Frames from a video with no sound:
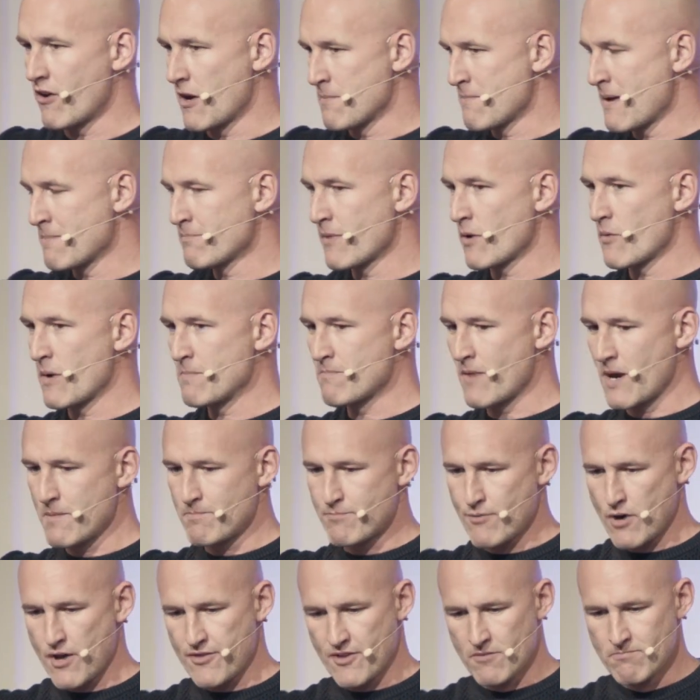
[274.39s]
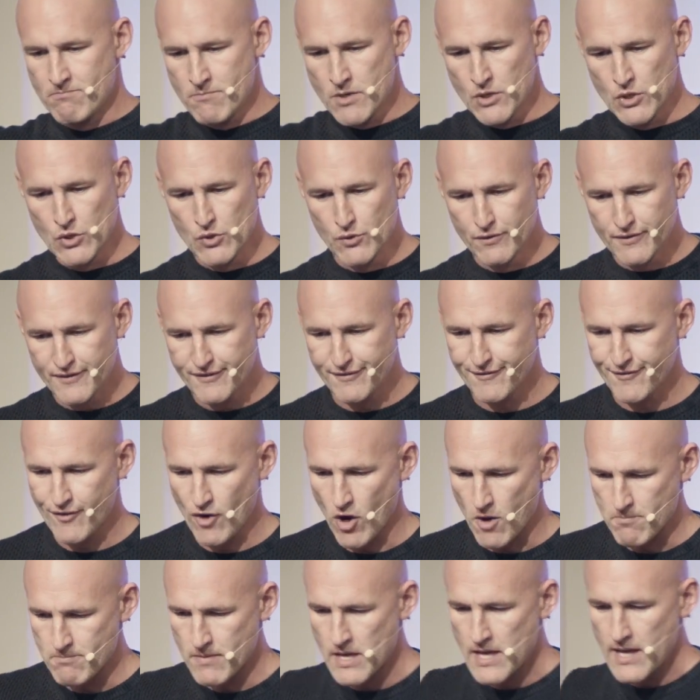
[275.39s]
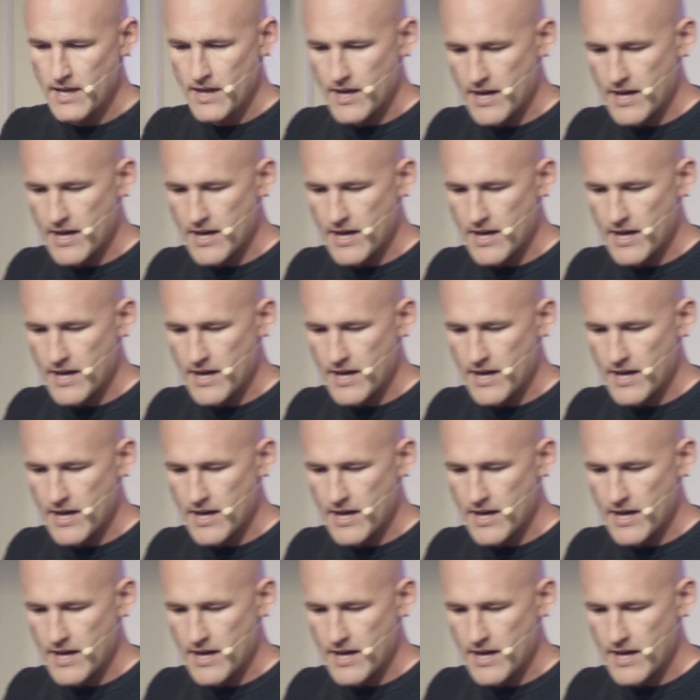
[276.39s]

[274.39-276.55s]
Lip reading: I remember when my brother moved from